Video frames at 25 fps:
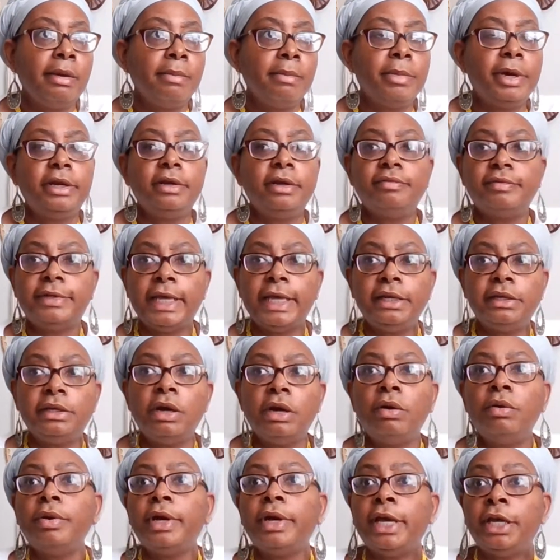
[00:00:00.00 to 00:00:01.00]
But if they
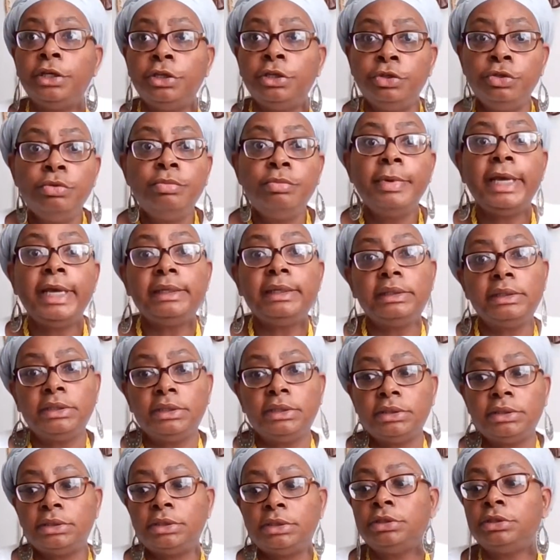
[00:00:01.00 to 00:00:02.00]
don't, and you make the
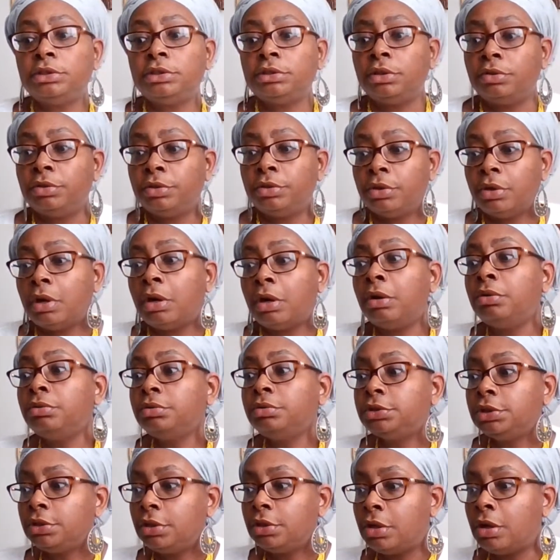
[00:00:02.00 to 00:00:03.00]
decision on your
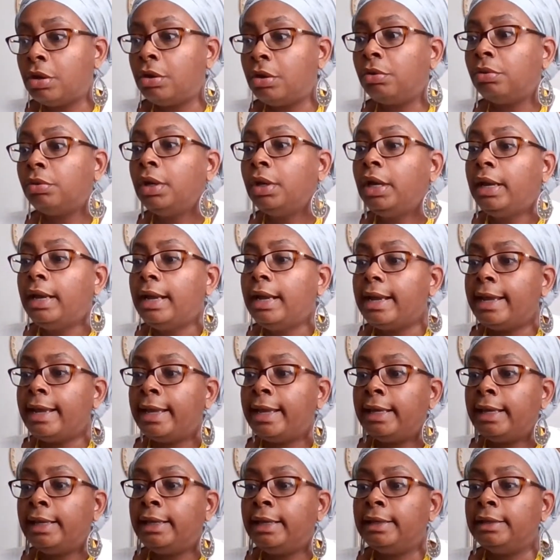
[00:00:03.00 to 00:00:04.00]
own to go
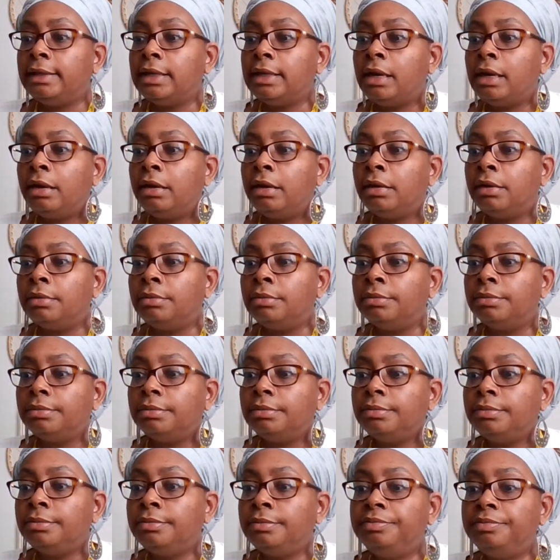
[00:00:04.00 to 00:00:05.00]
and
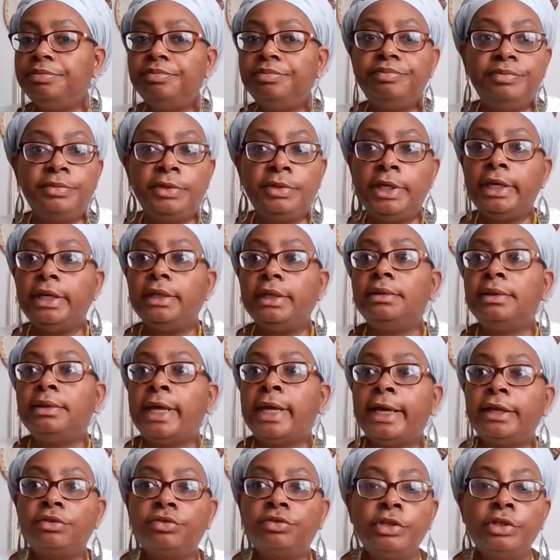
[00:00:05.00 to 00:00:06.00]
get
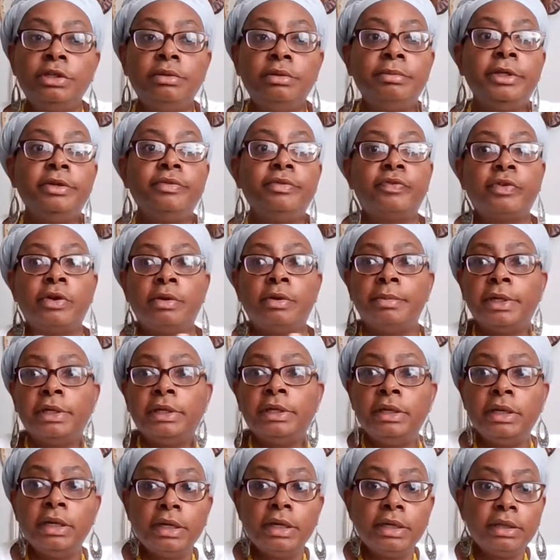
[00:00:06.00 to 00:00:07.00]
like treatment from
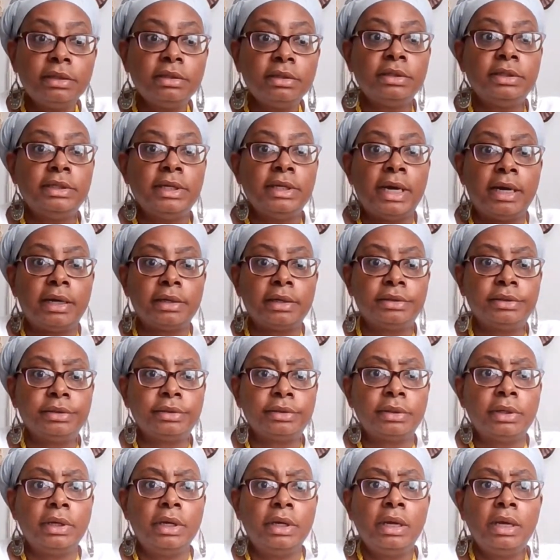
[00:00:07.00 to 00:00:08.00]
another
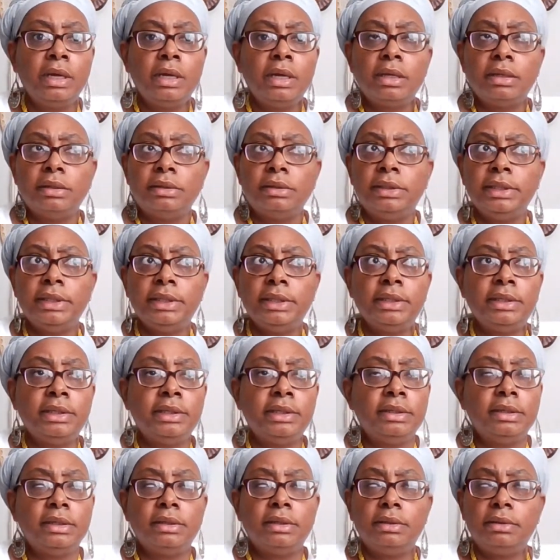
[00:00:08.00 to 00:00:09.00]
doctor,
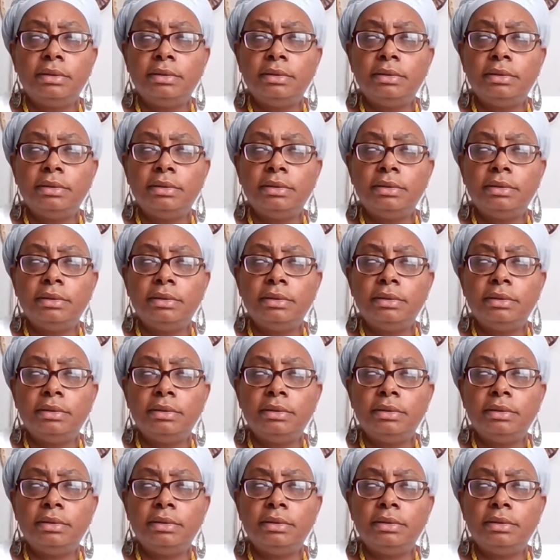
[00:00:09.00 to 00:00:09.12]
then